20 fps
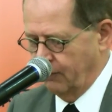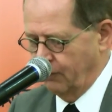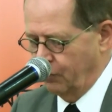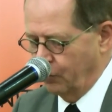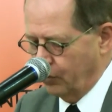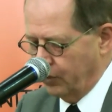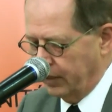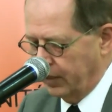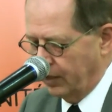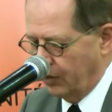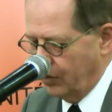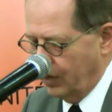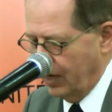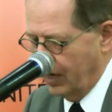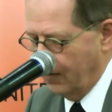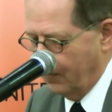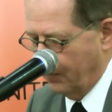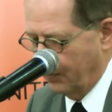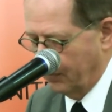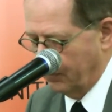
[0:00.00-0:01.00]
for their
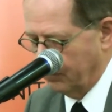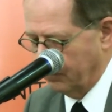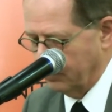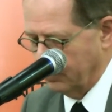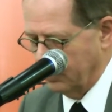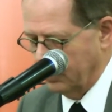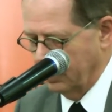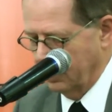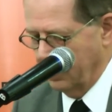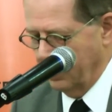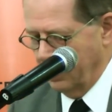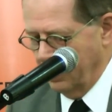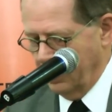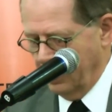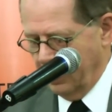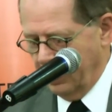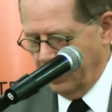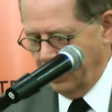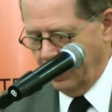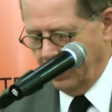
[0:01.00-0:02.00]
neighbors
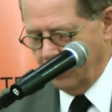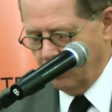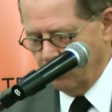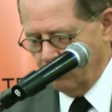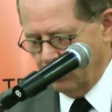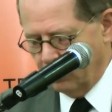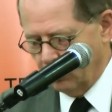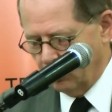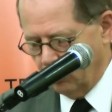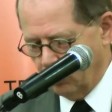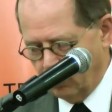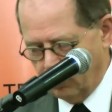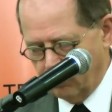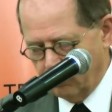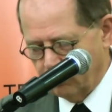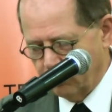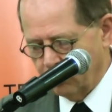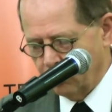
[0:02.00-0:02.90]
and restore